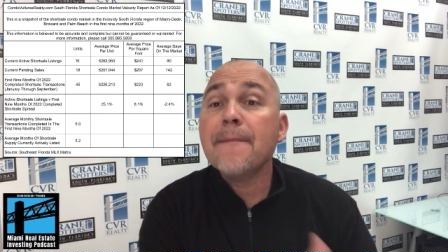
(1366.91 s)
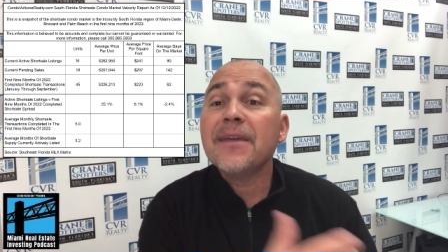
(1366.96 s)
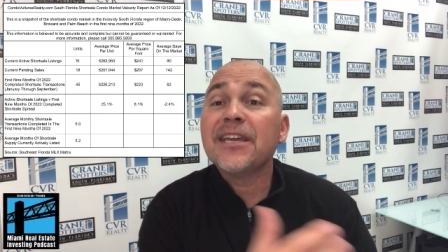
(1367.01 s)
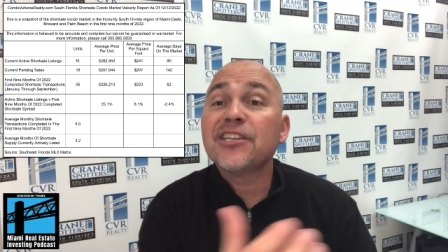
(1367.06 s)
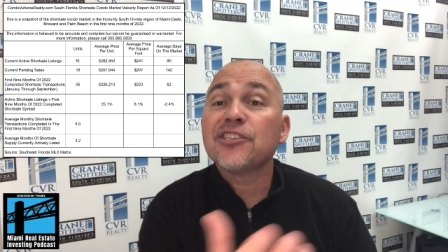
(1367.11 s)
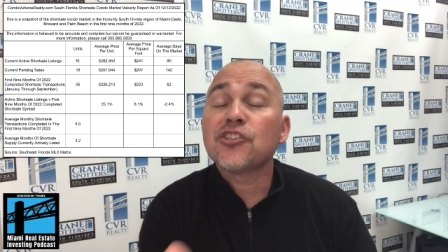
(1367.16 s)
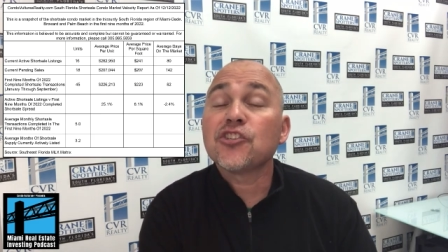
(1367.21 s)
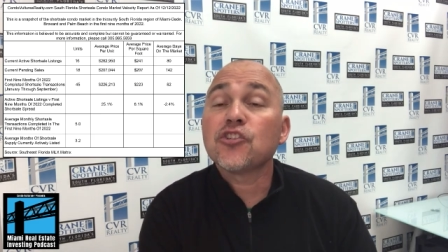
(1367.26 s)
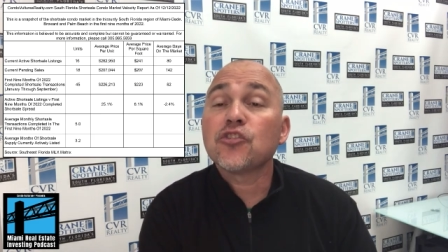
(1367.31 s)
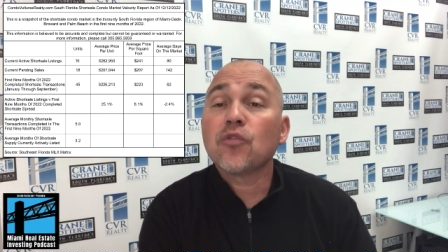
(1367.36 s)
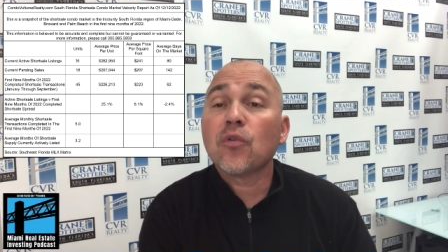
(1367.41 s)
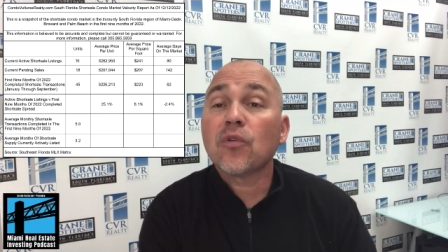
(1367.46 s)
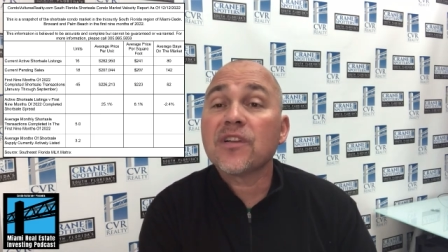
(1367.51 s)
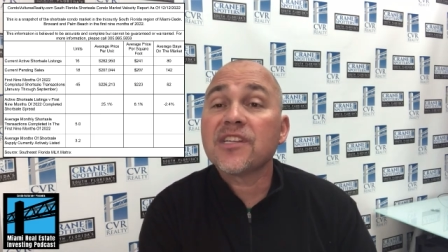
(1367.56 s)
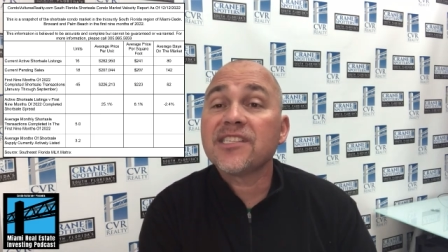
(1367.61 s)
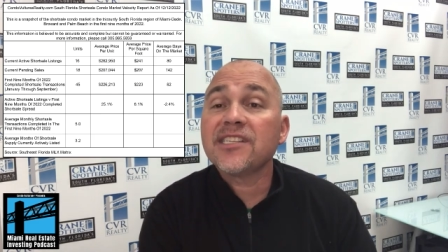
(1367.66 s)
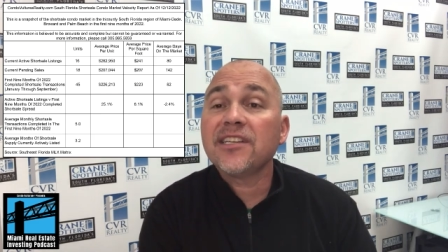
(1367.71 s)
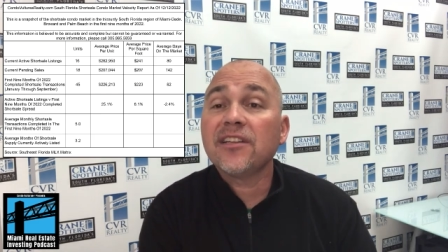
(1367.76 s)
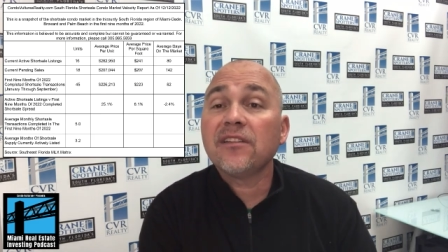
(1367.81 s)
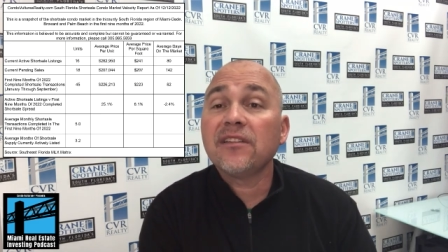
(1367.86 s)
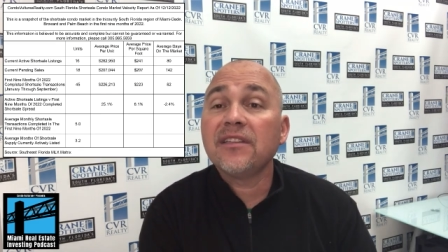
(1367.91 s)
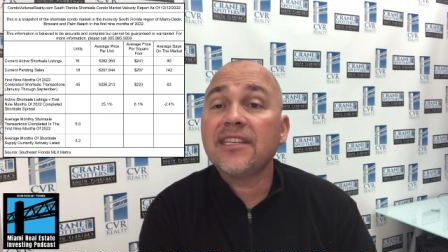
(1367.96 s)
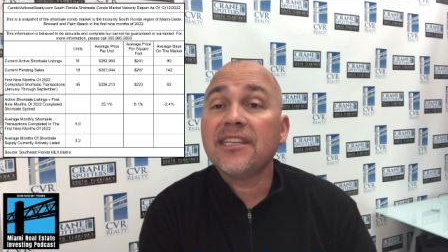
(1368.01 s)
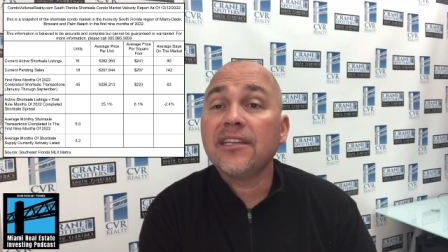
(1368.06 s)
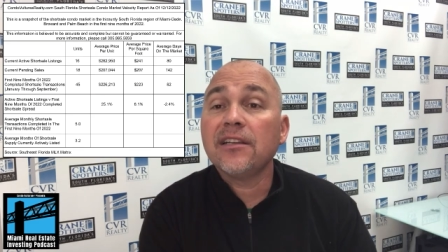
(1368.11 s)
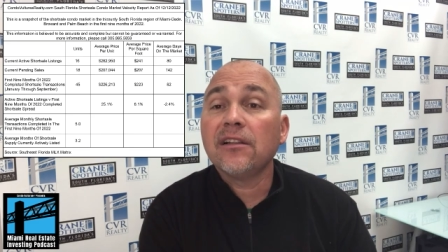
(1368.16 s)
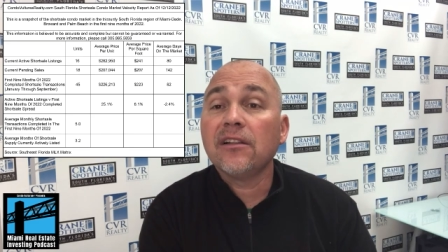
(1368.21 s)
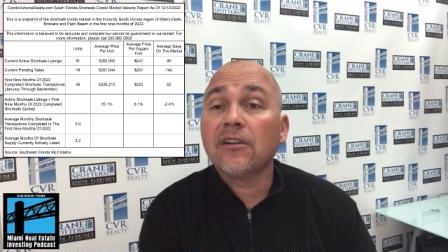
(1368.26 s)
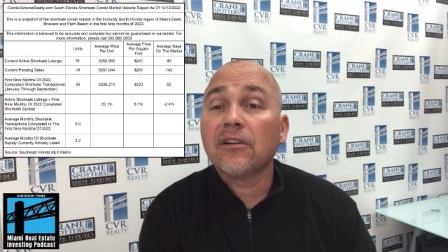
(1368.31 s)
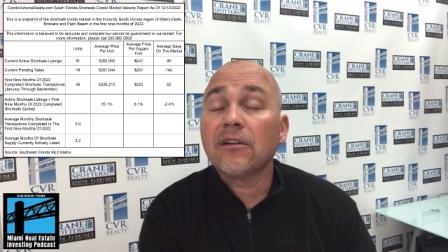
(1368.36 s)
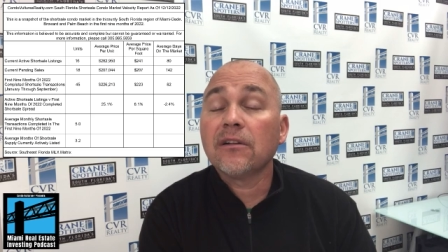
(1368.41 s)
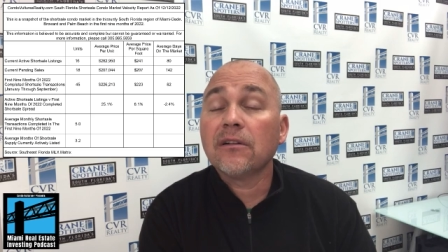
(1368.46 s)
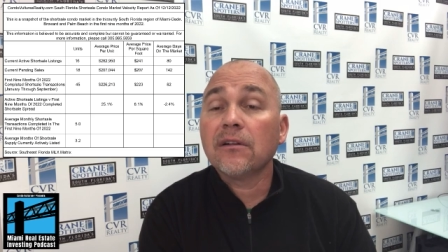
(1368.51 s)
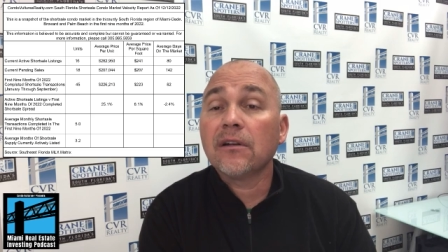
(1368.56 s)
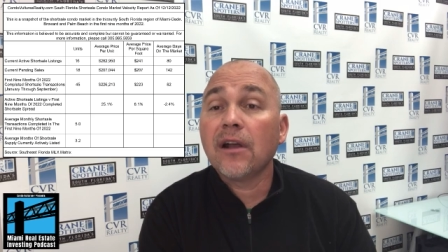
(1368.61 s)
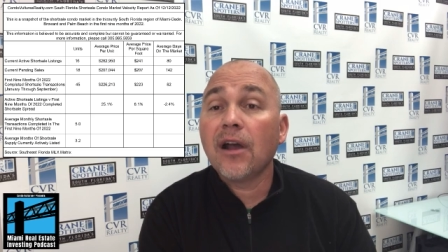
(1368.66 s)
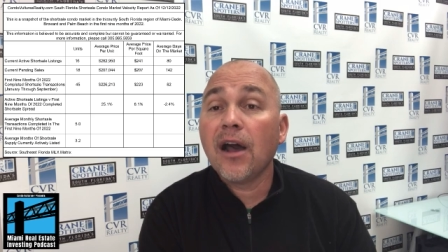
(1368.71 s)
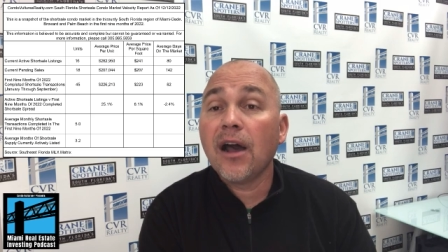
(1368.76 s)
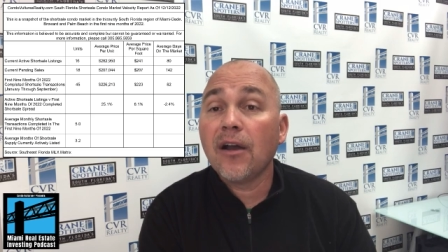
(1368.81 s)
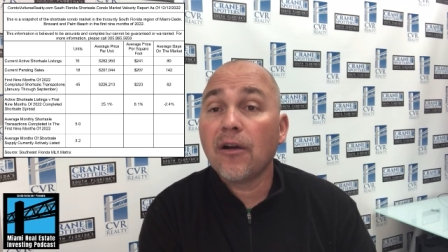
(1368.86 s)
Because a short sale dealer
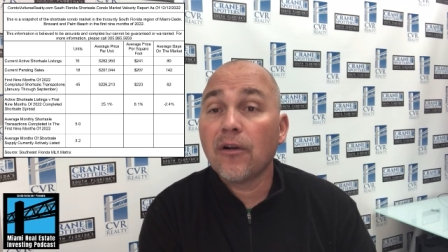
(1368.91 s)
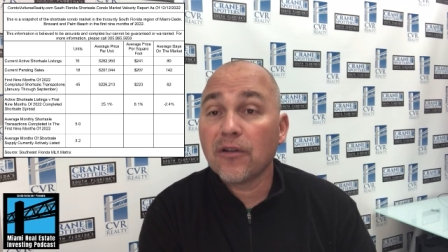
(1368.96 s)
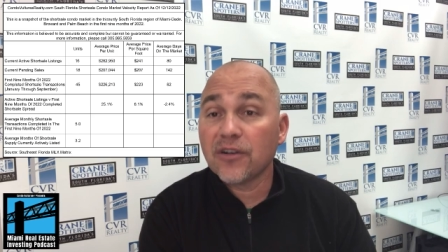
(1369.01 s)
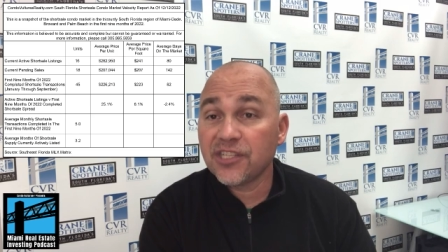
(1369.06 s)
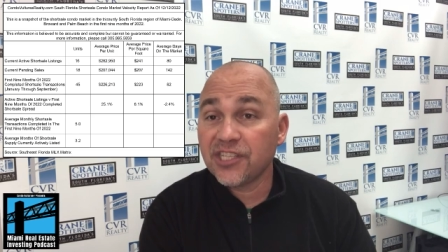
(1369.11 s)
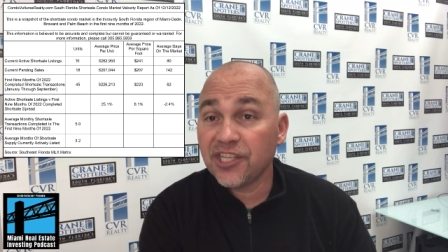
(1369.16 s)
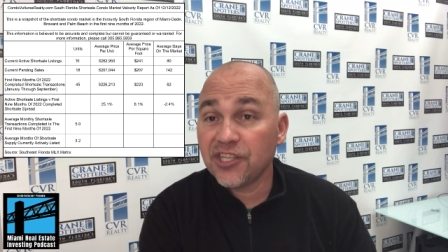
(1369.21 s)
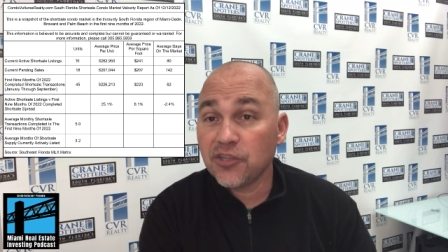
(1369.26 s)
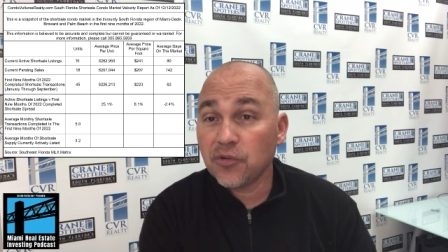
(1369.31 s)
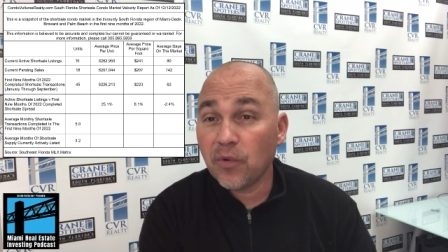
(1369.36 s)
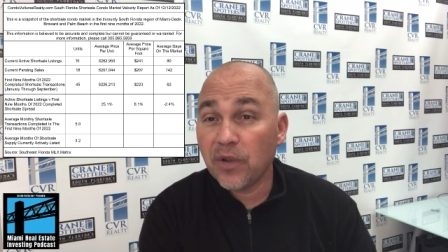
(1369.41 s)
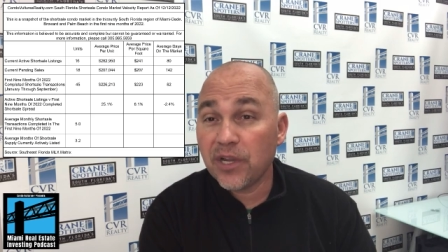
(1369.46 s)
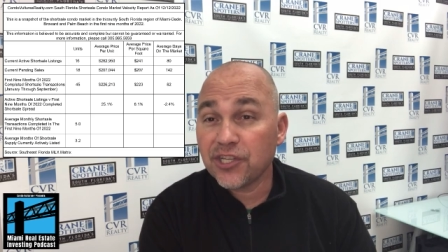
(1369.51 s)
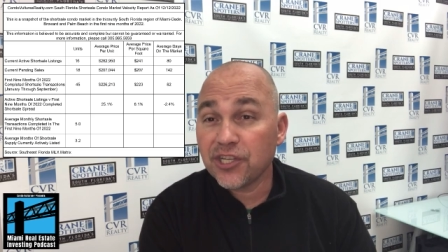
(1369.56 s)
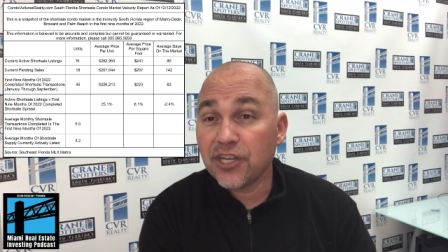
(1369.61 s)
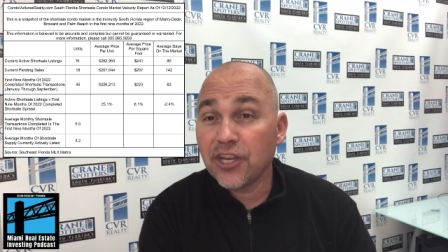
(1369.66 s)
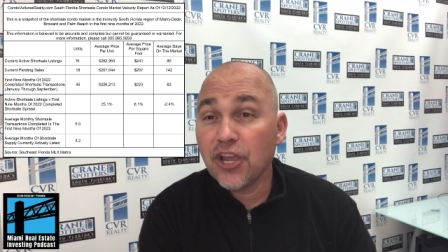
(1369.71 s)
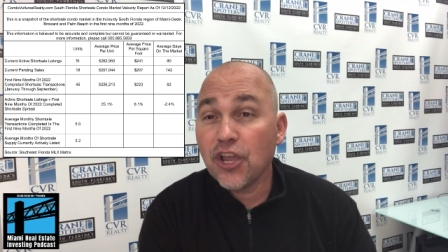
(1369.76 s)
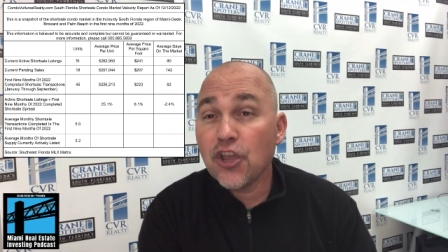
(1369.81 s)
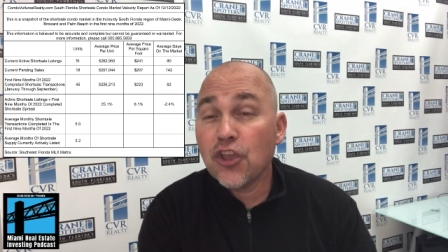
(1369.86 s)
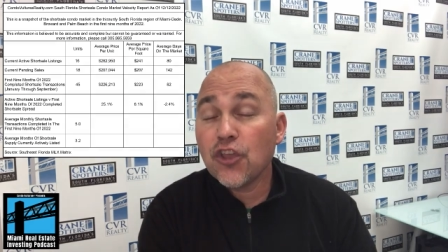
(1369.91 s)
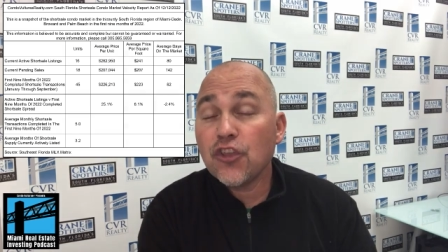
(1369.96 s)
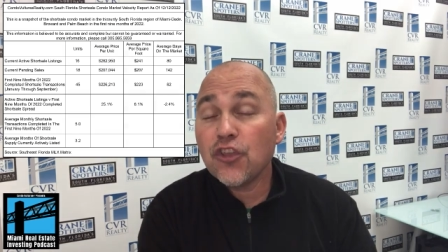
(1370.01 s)
or situation